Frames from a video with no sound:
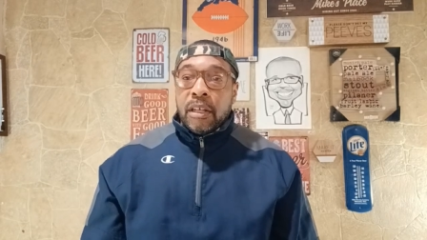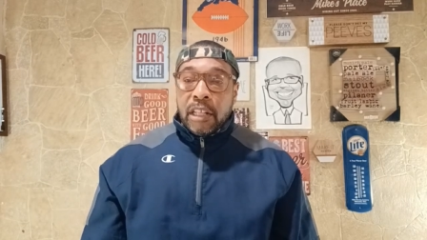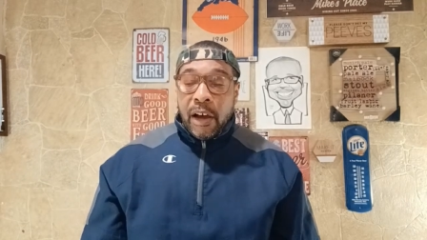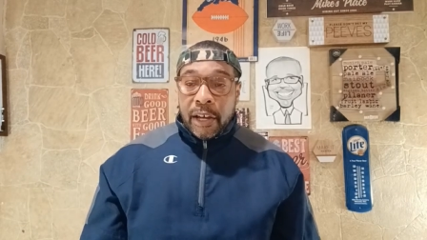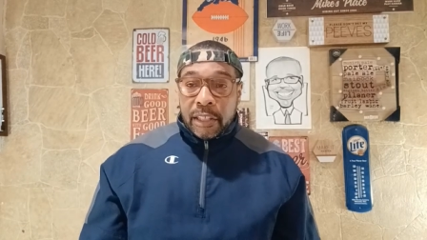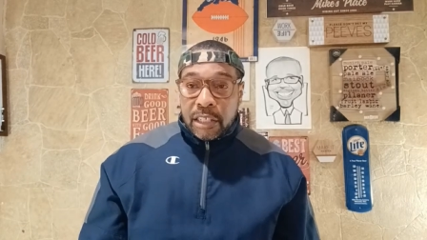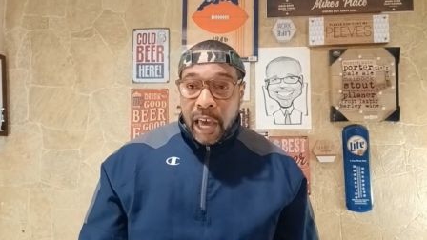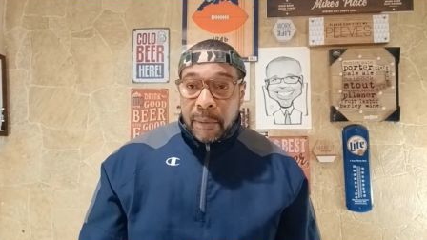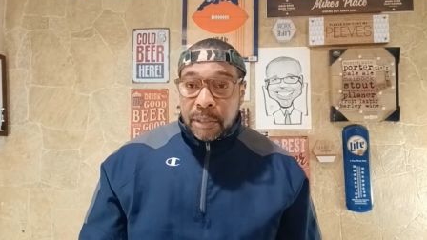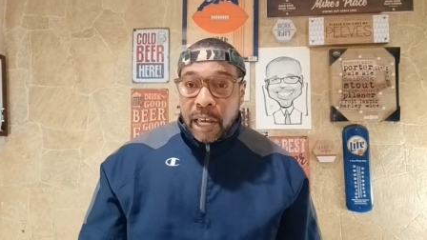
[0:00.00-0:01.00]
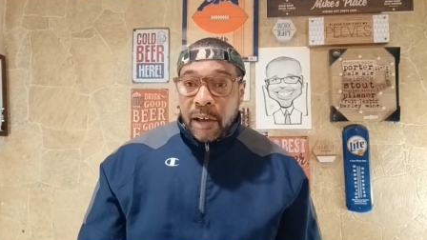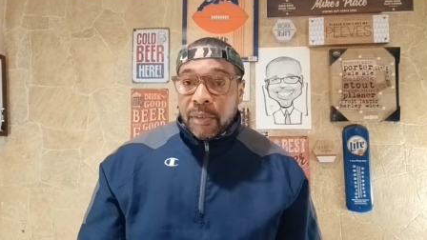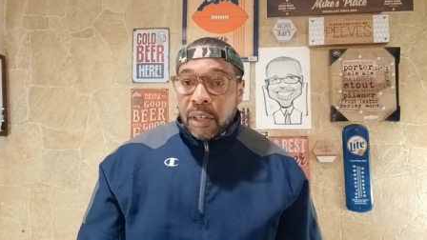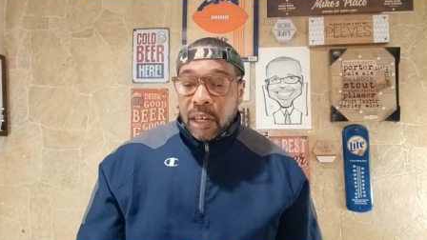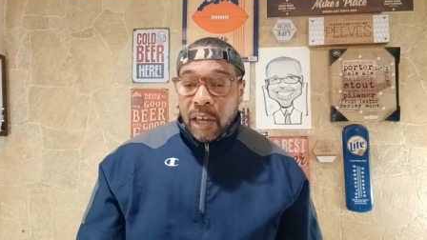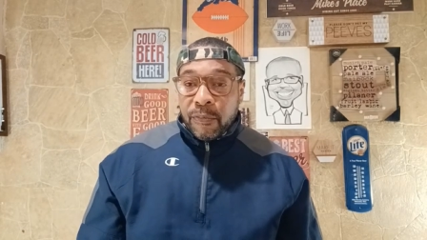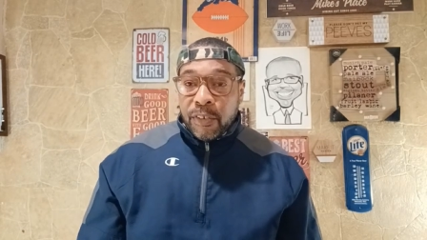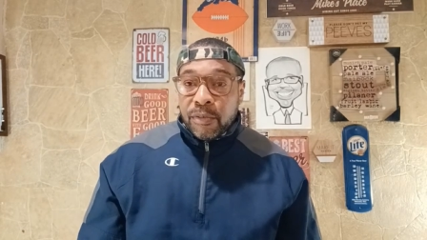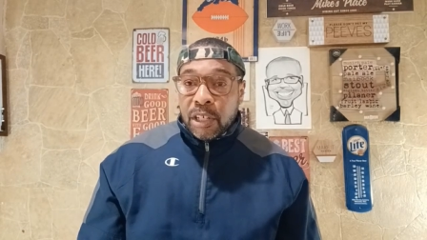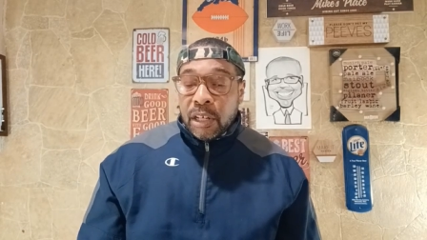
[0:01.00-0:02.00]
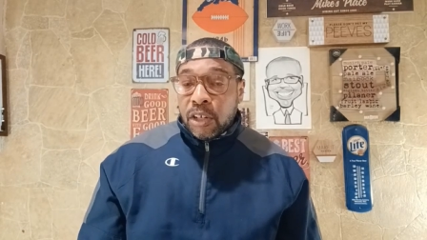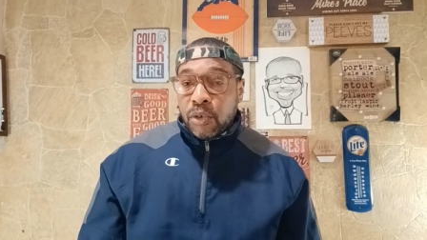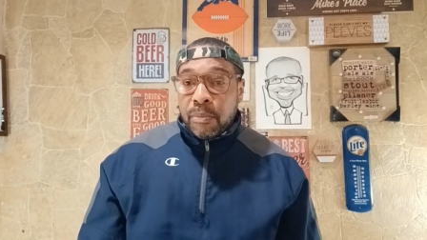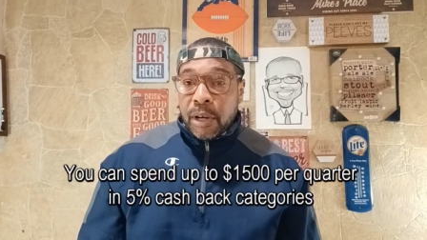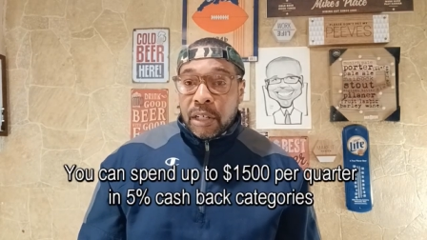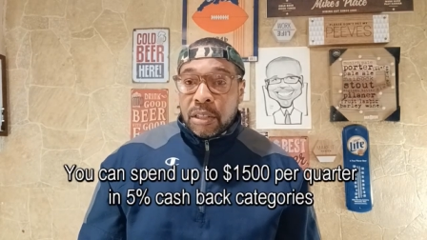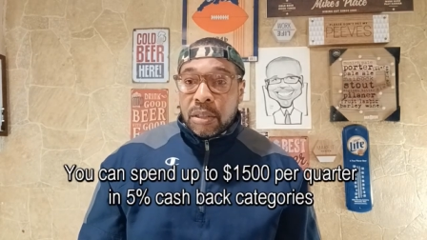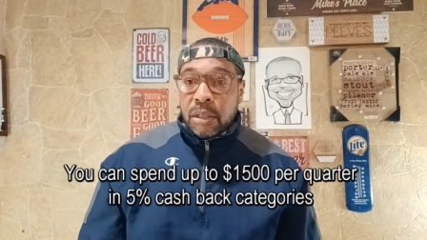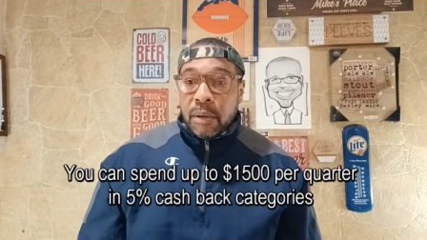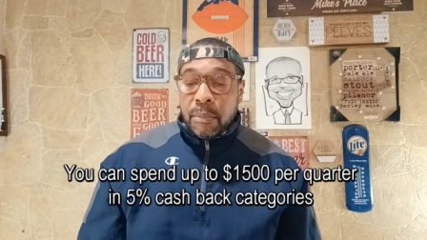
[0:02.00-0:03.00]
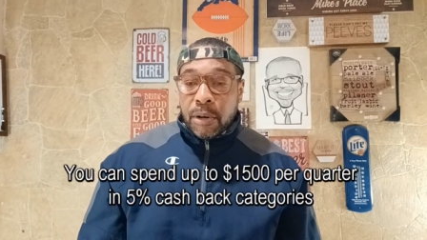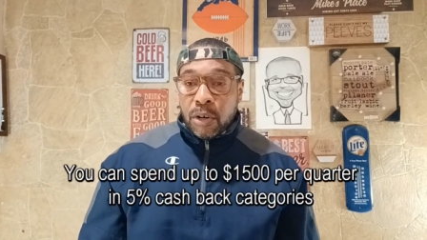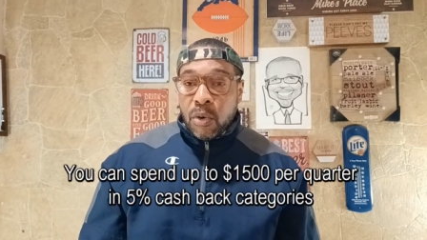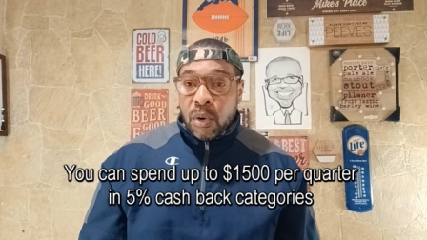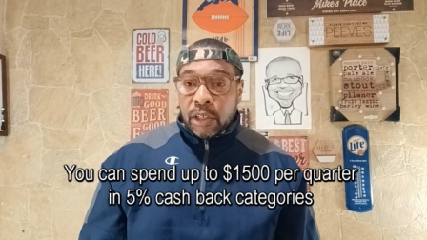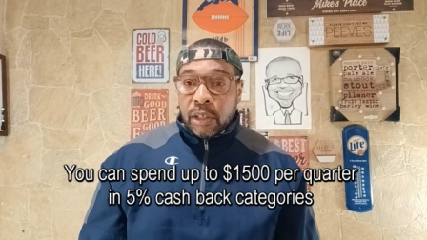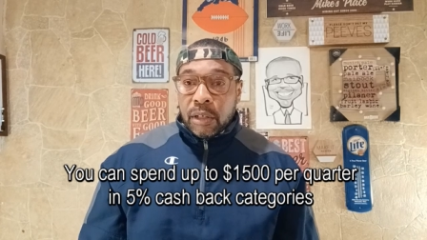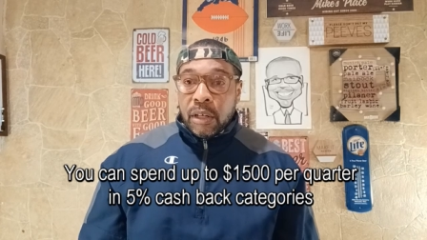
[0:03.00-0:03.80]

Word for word: Now it taps out at $1,500 per quarter.